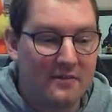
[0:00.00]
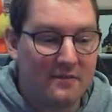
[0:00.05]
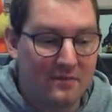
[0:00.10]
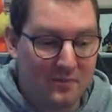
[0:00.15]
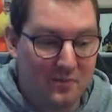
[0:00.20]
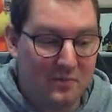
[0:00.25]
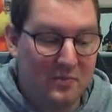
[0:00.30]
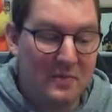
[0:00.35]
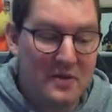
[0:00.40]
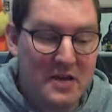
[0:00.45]

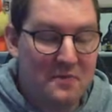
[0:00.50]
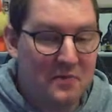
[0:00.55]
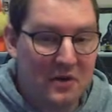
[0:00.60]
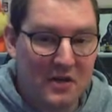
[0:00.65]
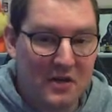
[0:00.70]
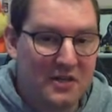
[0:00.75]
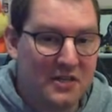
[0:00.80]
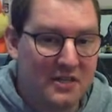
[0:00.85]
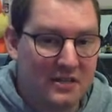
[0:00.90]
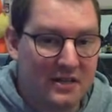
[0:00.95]
me
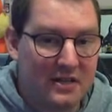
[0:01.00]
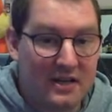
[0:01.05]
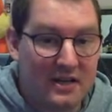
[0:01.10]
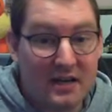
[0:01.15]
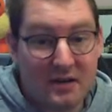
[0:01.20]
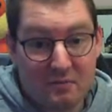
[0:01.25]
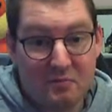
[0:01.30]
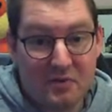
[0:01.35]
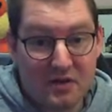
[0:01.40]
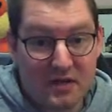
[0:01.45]
personally,
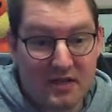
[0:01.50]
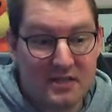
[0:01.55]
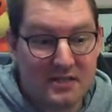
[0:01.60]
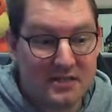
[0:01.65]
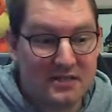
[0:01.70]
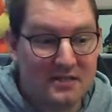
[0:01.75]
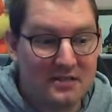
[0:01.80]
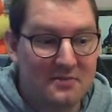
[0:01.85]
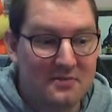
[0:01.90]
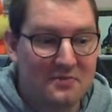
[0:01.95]
I'm
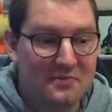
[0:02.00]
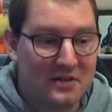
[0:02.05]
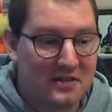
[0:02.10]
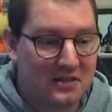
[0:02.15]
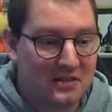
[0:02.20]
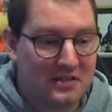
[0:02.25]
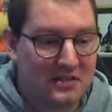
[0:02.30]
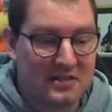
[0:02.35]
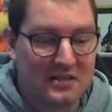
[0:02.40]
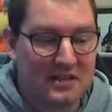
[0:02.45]
pissed
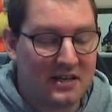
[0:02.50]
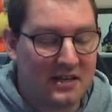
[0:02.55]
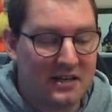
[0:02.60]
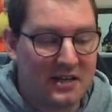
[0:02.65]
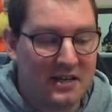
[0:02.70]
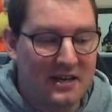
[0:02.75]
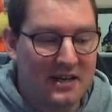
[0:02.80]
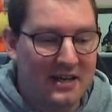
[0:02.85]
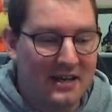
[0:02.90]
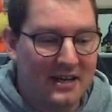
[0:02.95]
because
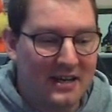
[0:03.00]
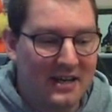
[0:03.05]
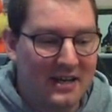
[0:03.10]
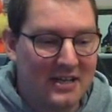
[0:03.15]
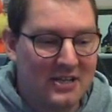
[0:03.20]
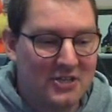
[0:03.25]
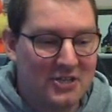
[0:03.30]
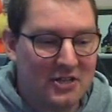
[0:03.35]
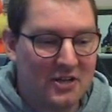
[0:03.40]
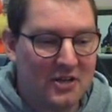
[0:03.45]

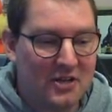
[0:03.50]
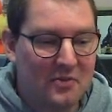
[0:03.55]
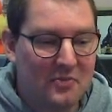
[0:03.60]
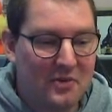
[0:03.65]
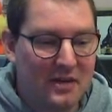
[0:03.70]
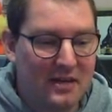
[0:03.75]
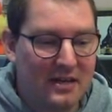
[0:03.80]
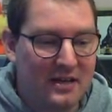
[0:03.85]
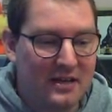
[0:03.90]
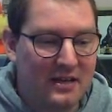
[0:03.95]
it's just going to
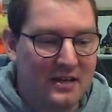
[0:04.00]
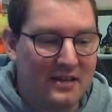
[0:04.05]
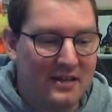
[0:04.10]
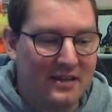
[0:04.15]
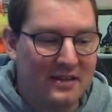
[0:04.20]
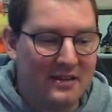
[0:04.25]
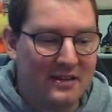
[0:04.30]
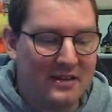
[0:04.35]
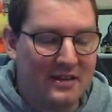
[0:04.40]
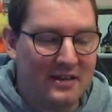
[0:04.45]
be
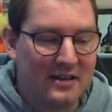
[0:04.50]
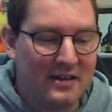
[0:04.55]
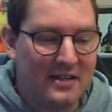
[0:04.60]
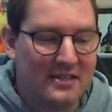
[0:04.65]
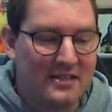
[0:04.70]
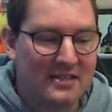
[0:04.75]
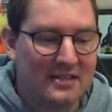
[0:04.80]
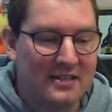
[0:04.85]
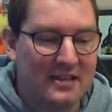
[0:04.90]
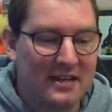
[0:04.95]
that
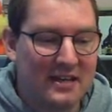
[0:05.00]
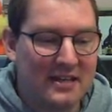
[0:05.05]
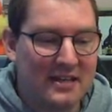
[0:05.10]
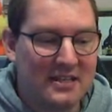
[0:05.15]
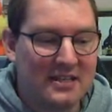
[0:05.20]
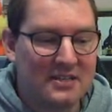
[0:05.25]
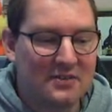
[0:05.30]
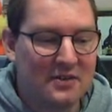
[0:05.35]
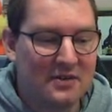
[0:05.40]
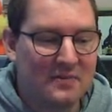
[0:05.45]
he's going to get
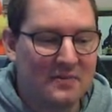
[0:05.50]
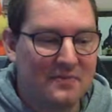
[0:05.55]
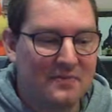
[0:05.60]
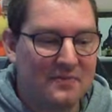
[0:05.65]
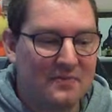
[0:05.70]
to a